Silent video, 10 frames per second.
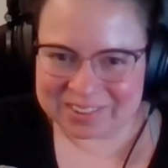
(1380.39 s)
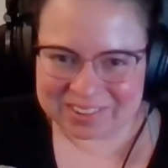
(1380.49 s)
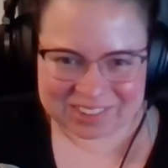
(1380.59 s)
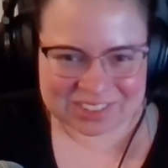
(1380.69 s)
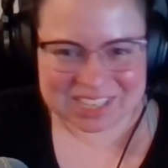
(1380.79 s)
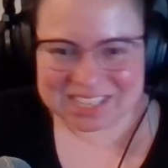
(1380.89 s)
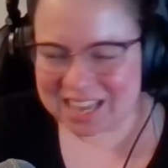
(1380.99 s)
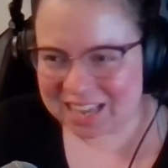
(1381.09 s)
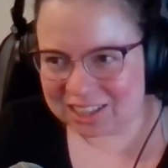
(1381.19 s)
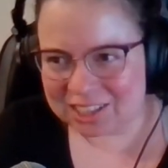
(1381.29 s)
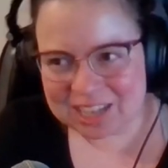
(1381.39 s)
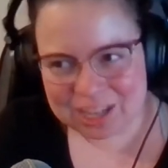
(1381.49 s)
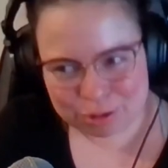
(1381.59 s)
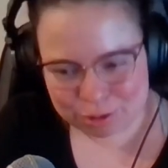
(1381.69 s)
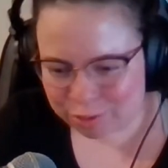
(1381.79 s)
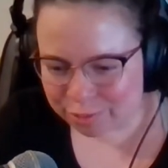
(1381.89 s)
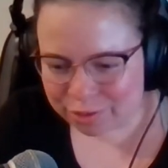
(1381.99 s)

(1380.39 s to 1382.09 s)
or just like looking through the